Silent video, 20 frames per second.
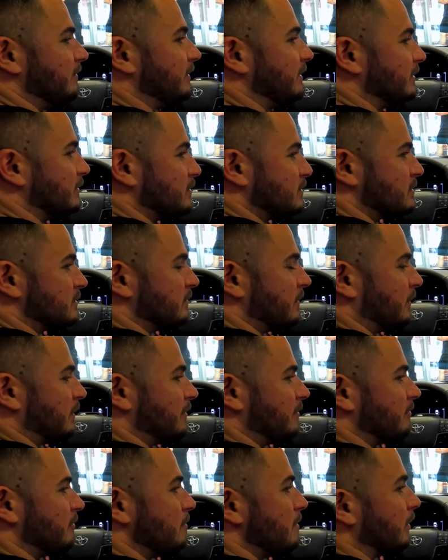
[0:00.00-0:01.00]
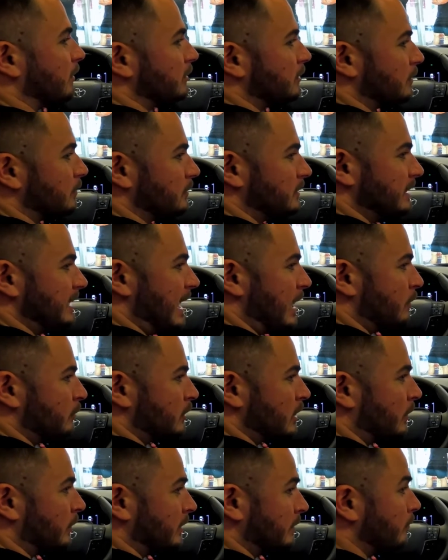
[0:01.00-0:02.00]
feels very familiar with the
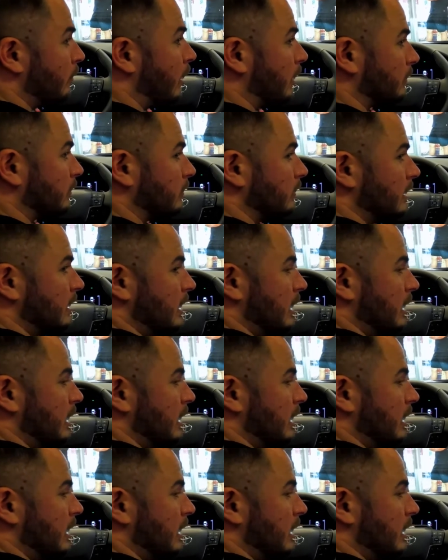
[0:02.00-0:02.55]
outgoing model.